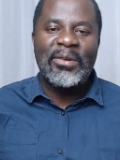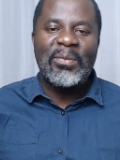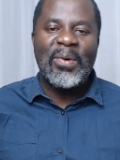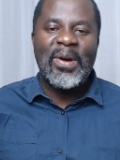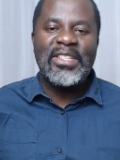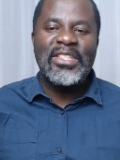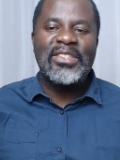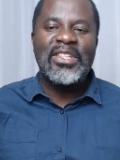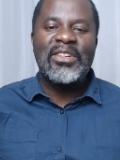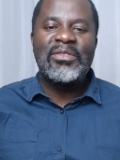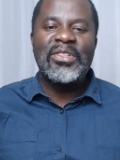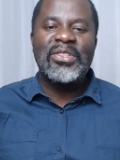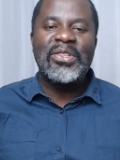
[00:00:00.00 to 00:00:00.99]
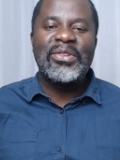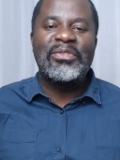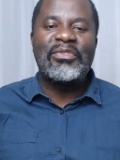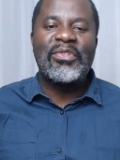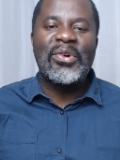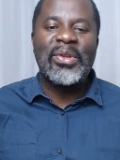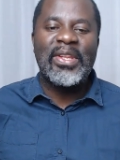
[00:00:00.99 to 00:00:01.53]
What is the reason
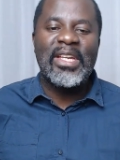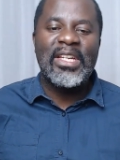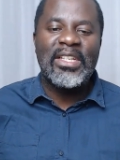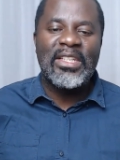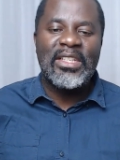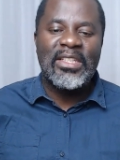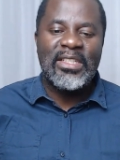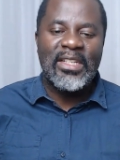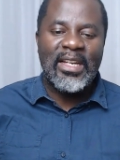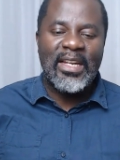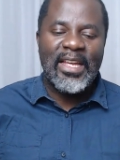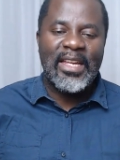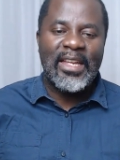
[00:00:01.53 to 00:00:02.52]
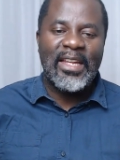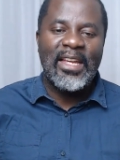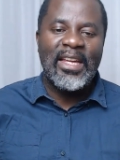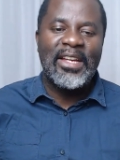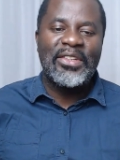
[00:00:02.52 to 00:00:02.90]
for the delay?